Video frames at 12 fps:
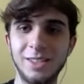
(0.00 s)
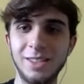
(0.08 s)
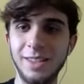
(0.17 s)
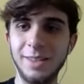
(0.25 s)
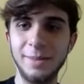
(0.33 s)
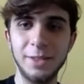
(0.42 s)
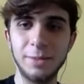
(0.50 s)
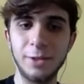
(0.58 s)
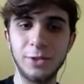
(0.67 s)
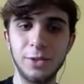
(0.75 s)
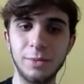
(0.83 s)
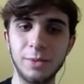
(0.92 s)
I mean,
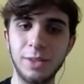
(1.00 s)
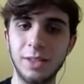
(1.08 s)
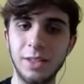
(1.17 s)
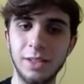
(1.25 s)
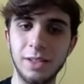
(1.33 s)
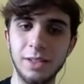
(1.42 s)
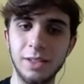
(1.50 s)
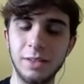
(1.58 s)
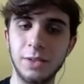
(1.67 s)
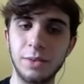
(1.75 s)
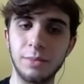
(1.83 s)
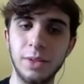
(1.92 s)
especially with
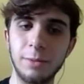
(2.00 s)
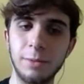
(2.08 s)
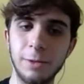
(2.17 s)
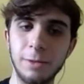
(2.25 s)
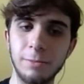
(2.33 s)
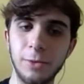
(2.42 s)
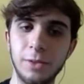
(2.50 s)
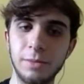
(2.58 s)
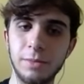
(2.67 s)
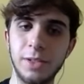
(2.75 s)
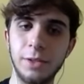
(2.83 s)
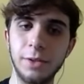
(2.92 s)
the sweep in
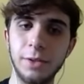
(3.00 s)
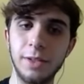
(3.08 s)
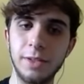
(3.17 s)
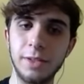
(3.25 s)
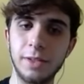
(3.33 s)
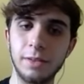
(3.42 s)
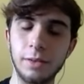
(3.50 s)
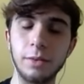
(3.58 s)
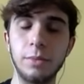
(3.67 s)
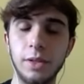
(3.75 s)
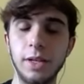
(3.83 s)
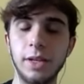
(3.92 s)
one series
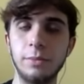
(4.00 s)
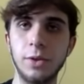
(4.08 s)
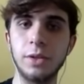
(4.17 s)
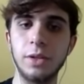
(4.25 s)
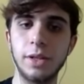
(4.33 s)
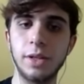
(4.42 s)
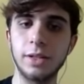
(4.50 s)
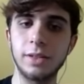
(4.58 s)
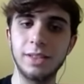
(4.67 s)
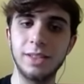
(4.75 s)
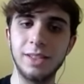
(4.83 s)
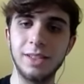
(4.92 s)
or yeah, in 1
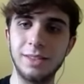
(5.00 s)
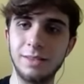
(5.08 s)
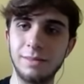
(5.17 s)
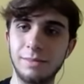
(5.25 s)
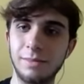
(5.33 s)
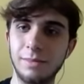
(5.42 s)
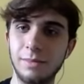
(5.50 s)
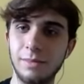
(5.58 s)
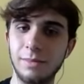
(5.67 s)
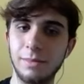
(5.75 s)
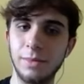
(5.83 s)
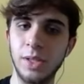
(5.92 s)
year, and then
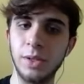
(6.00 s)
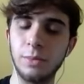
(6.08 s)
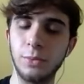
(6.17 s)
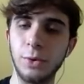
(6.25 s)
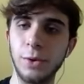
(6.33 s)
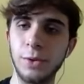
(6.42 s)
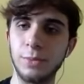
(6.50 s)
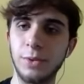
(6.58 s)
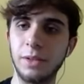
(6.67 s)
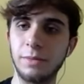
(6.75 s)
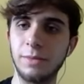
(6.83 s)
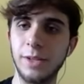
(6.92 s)
the Warriors
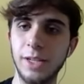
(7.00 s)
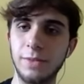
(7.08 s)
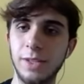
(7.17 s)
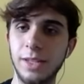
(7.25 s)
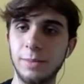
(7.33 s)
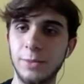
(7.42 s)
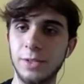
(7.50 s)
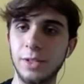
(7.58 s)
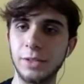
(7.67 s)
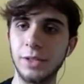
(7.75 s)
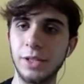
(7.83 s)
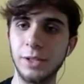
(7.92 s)
winning in 5 games
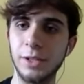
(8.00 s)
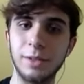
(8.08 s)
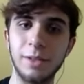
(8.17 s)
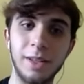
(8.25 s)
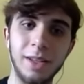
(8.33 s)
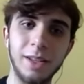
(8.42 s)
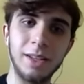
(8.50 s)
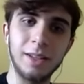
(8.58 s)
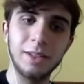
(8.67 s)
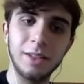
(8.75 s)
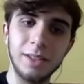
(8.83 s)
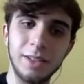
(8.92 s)
another year.
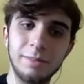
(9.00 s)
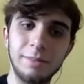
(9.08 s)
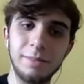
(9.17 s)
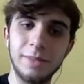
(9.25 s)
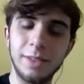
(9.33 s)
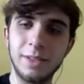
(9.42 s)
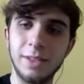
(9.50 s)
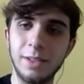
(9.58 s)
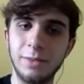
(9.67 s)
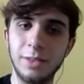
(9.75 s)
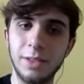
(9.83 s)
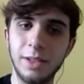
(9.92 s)
It's
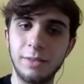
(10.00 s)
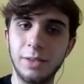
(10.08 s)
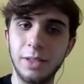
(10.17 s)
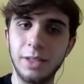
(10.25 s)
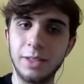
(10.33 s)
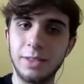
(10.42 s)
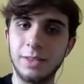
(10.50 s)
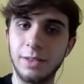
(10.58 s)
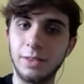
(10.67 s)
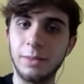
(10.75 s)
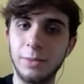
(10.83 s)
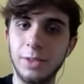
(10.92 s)
definitely I feel like it's
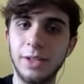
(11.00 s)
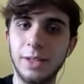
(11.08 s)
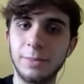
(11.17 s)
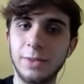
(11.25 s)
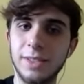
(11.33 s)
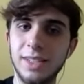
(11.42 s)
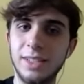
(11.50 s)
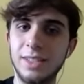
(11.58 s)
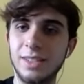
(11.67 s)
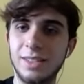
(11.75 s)
definitely been lopsided.